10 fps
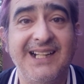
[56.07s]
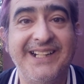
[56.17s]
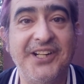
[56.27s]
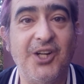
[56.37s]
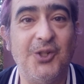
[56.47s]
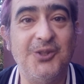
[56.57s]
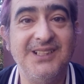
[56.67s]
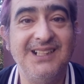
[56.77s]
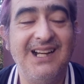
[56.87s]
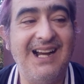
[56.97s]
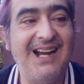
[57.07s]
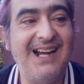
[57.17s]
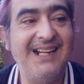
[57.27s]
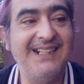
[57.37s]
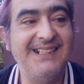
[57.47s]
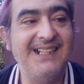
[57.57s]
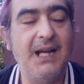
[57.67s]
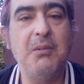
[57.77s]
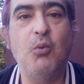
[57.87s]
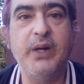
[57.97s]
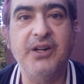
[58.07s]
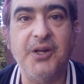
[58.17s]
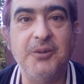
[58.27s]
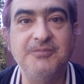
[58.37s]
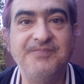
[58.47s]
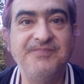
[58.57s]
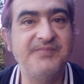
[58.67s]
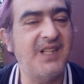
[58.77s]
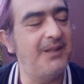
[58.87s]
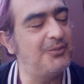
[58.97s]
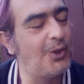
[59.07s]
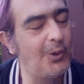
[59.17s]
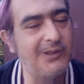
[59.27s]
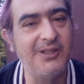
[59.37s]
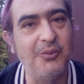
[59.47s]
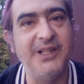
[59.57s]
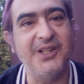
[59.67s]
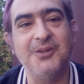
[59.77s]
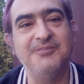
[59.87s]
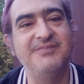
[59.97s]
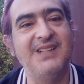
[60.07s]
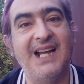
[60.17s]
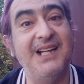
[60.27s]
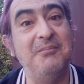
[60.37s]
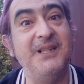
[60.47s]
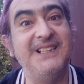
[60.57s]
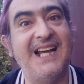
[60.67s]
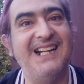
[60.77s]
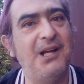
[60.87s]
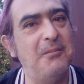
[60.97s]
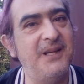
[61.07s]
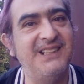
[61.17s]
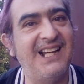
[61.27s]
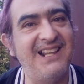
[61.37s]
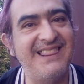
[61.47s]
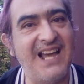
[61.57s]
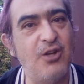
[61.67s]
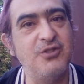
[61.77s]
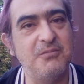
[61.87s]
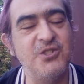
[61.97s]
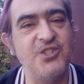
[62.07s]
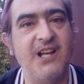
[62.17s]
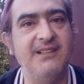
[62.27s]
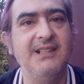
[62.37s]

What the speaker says: You know, I am a weirdo. I am totally a weirdo. I admit that. I admit that 1,000%.